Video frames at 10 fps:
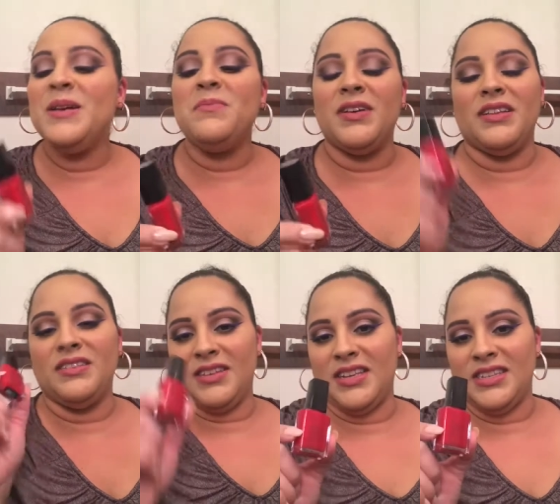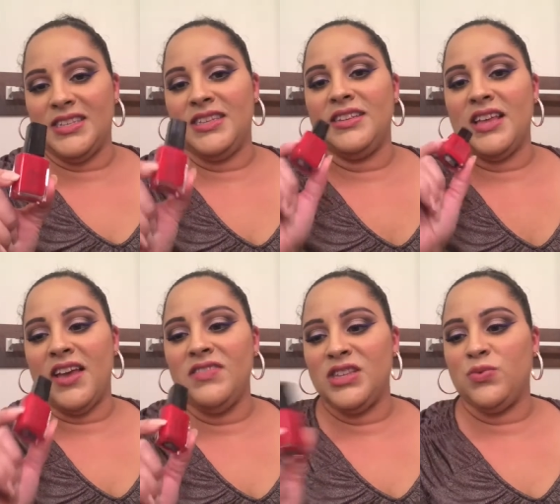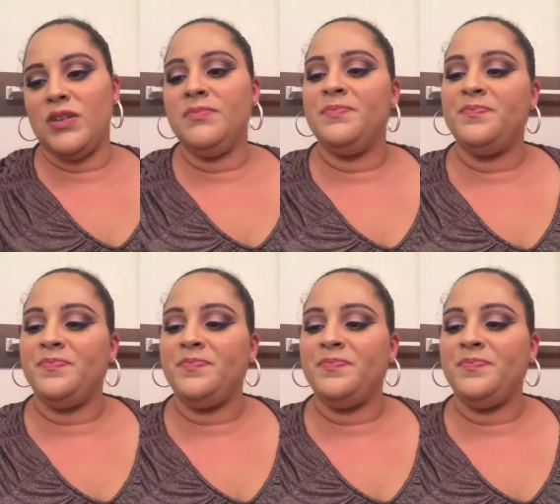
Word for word: But yes, I have this one.